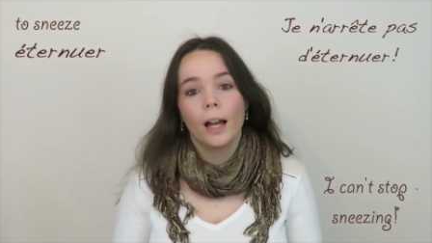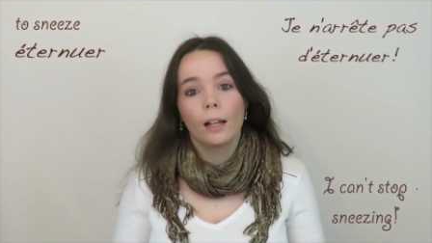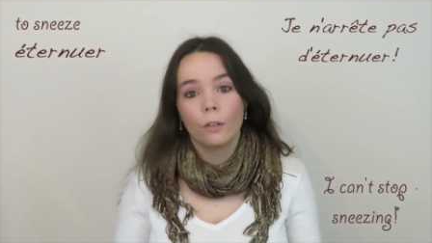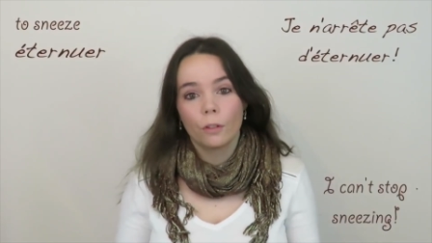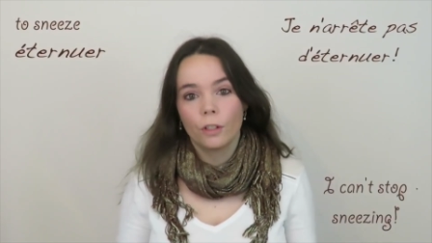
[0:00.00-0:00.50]

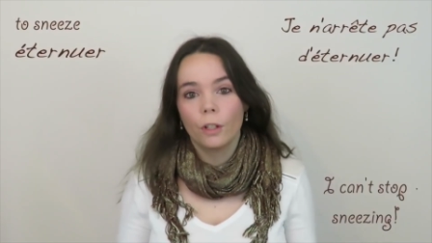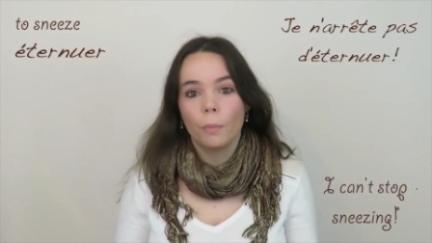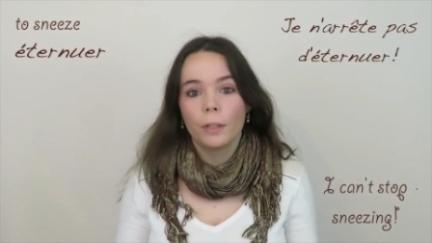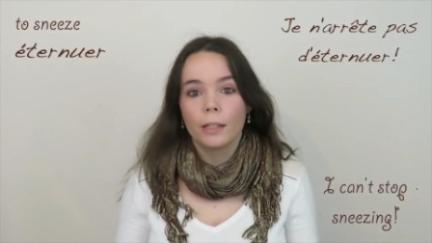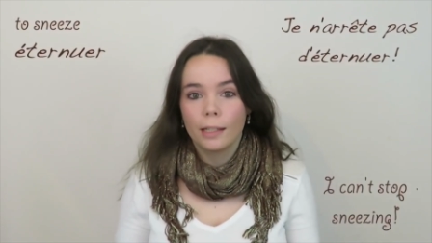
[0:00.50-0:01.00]
I can't
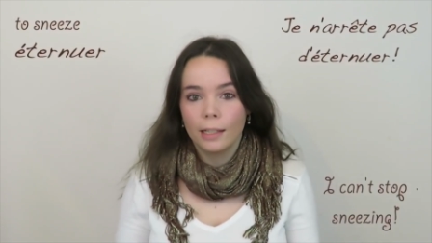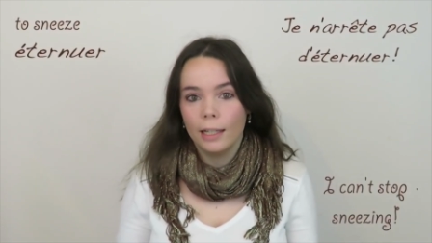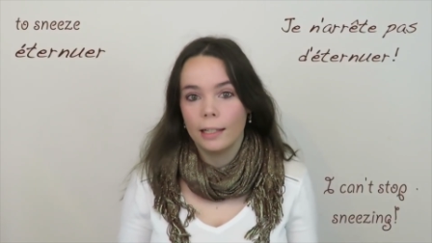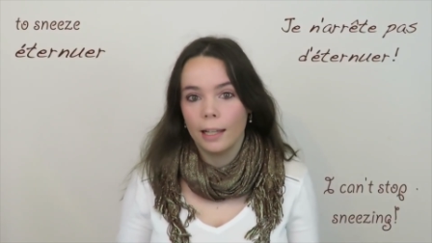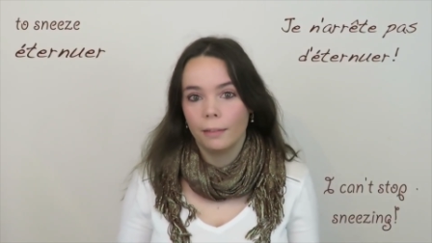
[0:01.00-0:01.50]
stop
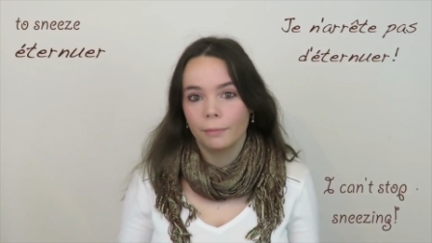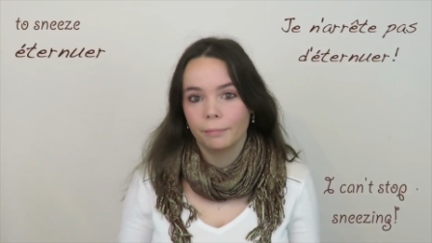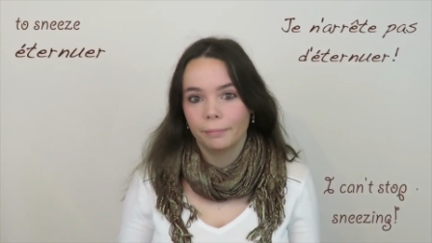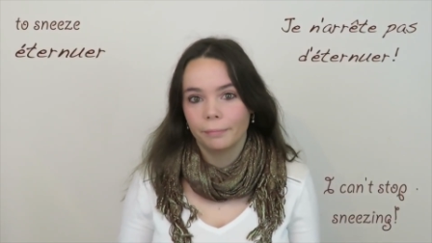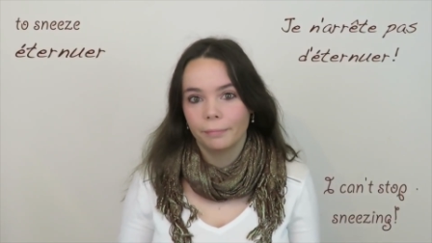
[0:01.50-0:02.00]
sneezing.
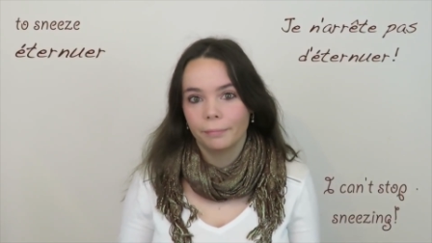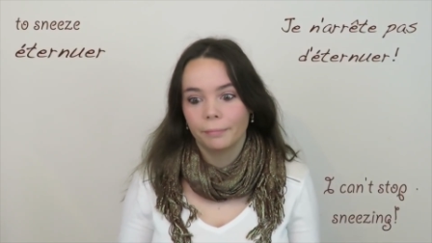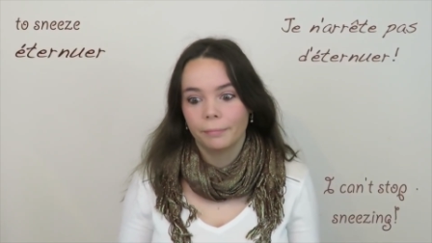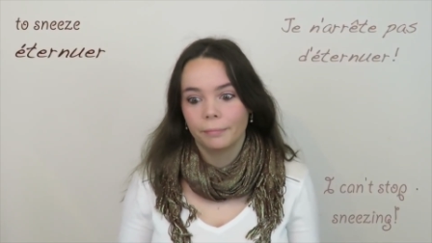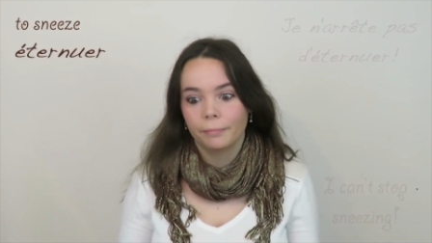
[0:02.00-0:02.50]

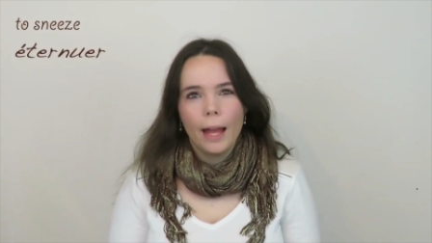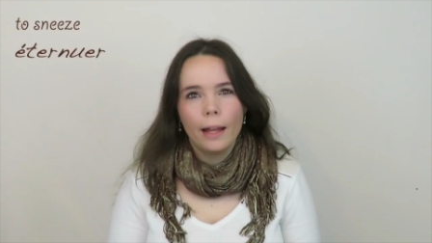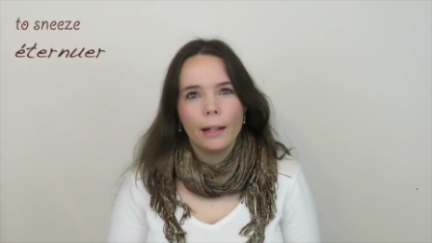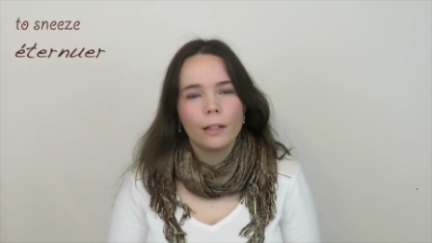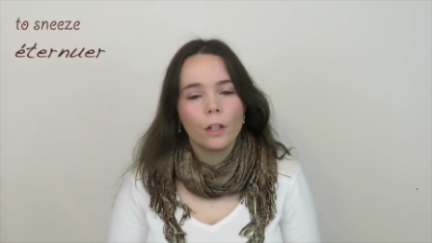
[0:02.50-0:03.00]

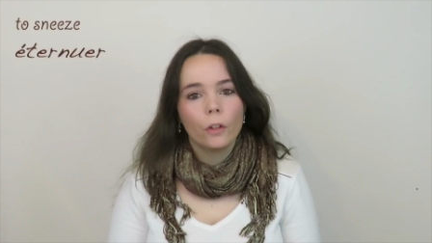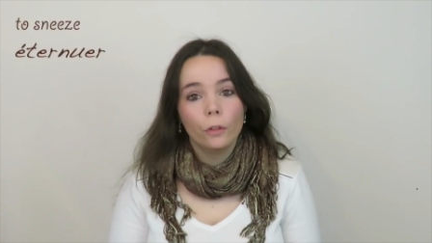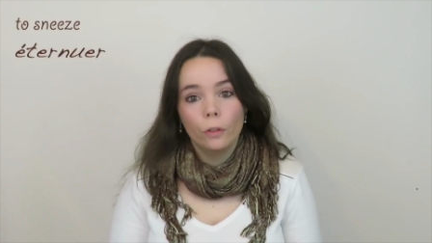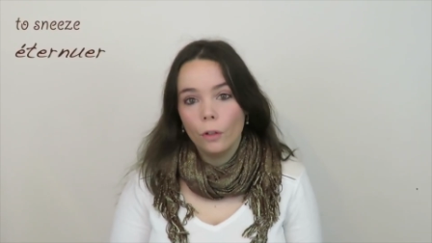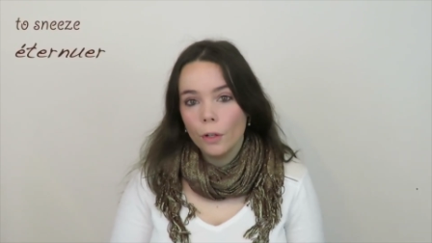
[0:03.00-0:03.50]
And
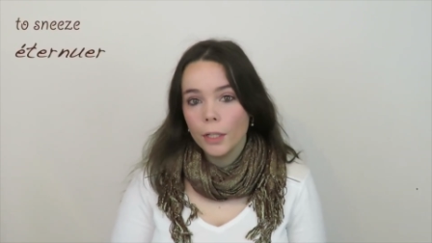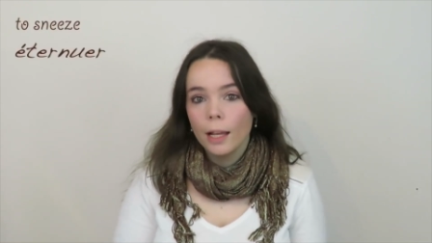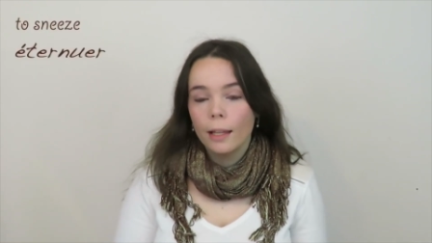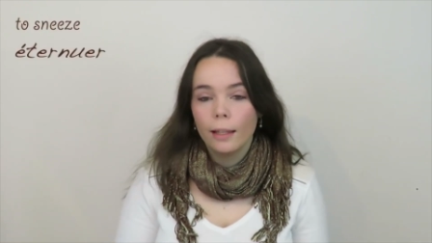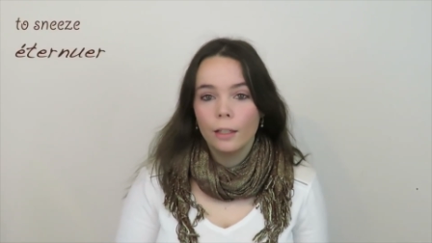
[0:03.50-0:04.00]
the noise